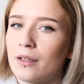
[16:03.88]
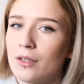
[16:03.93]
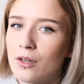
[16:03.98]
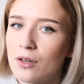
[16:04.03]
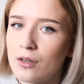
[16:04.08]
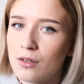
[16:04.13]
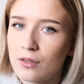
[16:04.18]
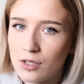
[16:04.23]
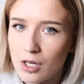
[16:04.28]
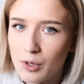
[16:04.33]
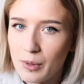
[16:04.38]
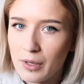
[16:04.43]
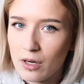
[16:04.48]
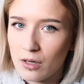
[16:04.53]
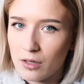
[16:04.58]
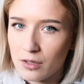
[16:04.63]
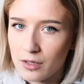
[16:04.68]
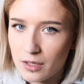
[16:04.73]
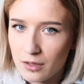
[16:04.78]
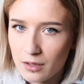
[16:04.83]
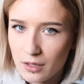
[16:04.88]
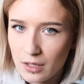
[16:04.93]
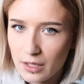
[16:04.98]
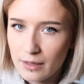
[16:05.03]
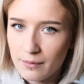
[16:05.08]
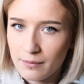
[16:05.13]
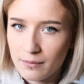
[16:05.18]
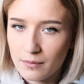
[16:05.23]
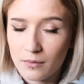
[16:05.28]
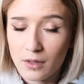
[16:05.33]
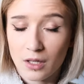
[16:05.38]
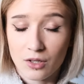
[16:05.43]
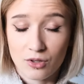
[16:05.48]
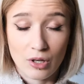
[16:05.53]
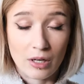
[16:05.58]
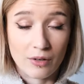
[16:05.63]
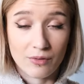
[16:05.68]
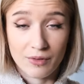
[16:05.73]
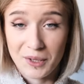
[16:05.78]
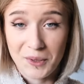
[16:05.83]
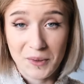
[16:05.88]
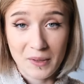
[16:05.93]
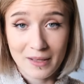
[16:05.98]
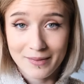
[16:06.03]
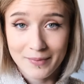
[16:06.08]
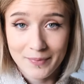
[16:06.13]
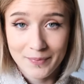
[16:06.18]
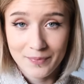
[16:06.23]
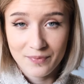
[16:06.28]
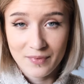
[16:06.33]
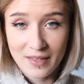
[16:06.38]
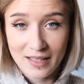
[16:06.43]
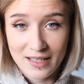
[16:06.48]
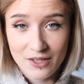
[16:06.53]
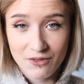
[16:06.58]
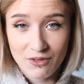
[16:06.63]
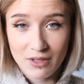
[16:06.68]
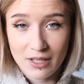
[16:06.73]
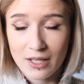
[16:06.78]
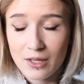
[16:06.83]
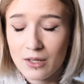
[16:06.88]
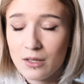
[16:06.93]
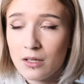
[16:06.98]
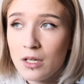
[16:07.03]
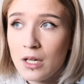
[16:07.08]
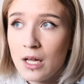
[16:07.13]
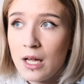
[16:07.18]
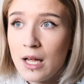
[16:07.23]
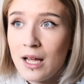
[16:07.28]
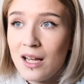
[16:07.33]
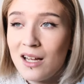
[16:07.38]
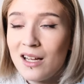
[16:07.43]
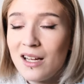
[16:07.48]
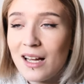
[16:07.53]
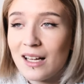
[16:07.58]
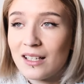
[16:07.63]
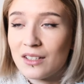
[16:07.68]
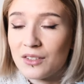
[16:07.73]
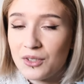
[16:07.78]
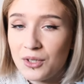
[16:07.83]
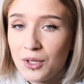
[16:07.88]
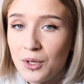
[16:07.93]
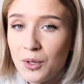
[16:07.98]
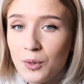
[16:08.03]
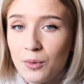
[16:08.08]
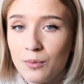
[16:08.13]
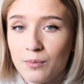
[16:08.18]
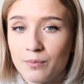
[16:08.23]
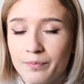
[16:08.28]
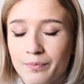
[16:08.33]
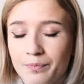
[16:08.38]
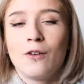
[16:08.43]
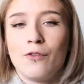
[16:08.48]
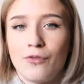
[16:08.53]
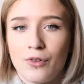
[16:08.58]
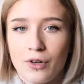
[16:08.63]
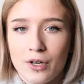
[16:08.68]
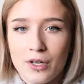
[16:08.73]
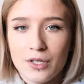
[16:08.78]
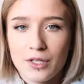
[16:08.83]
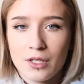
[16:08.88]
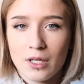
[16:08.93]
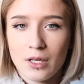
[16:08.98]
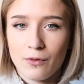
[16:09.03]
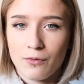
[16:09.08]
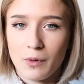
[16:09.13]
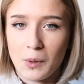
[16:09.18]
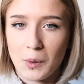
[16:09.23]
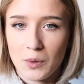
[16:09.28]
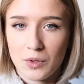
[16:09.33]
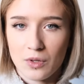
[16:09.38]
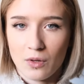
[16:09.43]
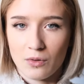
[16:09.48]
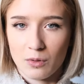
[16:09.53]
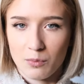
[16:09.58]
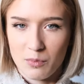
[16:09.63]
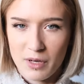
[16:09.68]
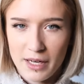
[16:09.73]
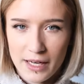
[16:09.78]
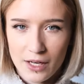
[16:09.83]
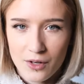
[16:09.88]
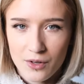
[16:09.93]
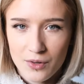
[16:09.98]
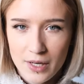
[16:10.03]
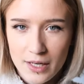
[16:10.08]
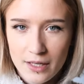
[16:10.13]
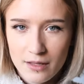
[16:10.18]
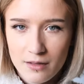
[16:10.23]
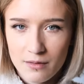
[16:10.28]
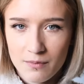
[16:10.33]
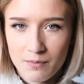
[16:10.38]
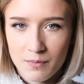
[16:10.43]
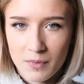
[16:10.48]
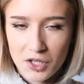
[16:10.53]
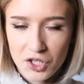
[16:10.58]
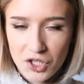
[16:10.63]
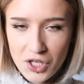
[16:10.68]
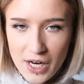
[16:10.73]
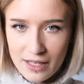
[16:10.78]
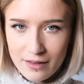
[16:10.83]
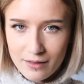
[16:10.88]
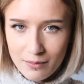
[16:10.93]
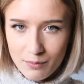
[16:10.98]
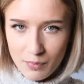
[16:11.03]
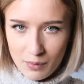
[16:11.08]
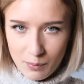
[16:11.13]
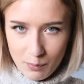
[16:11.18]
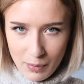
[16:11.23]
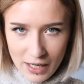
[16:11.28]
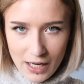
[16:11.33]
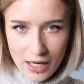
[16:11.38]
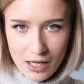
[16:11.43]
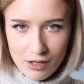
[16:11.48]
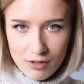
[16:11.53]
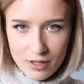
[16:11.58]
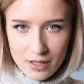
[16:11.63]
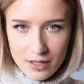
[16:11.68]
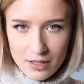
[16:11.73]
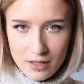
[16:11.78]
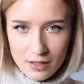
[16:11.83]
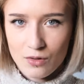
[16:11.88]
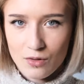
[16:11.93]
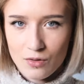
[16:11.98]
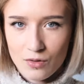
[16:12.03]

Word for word: your drawing horizontally, as everyone in this video, and two, first focus on the big areas, shade the big areas,